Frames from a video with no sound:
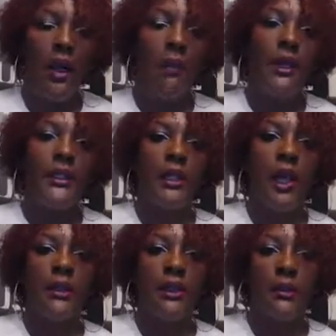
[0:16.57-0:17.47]
wanted to
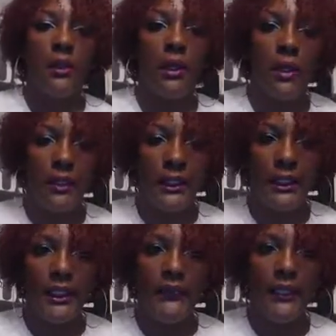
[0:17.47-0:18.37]
talk to you all this
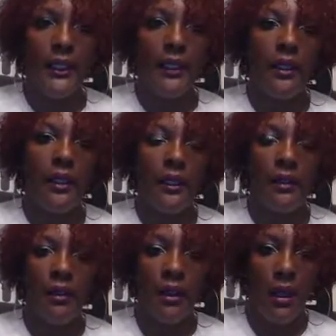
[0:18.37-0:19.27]
evening
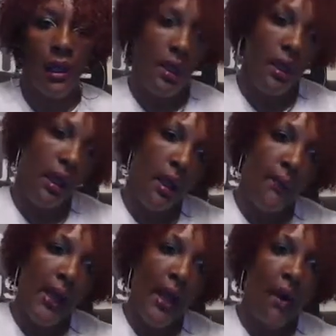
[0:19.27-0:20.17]

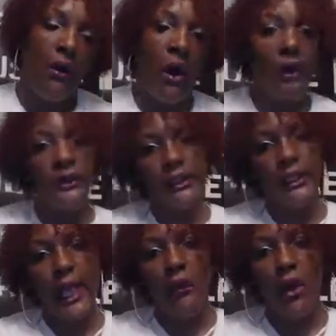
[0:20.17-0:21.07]
about hosting
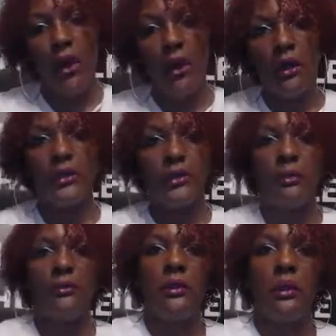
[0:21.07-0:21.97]
town halls
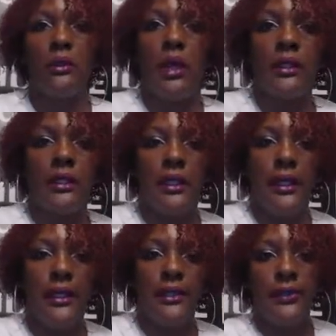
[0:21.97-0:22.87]
across the
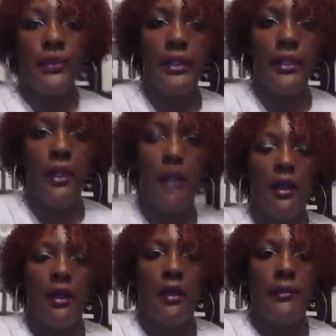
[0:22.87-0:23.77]
country.
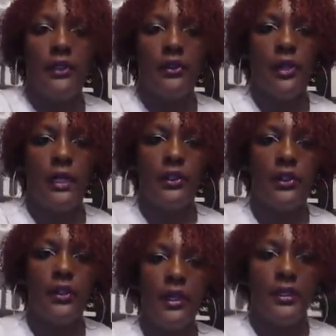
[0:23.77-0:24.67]
Let me just try to
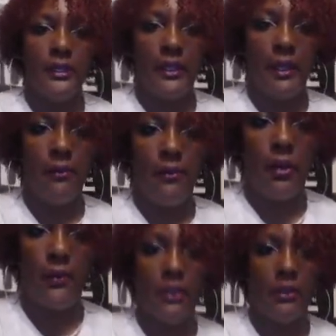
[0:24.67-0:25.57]
straighten this camera
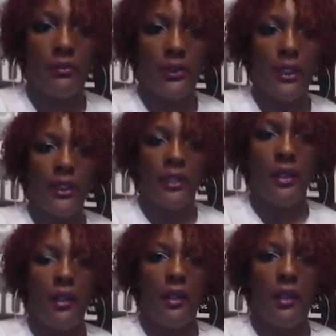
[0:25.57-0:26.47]
up a little bit
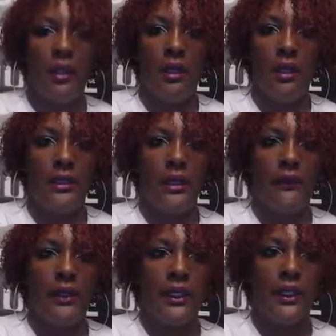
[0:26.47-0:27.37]
and see if
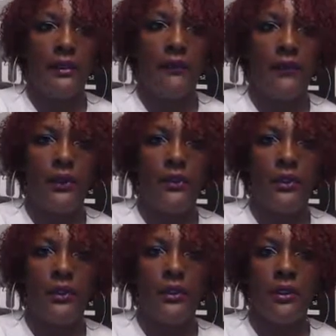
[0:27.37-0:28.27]
we can get some
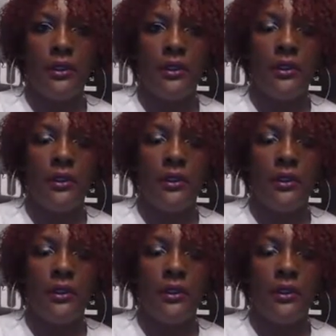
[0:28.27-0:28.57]
viewers.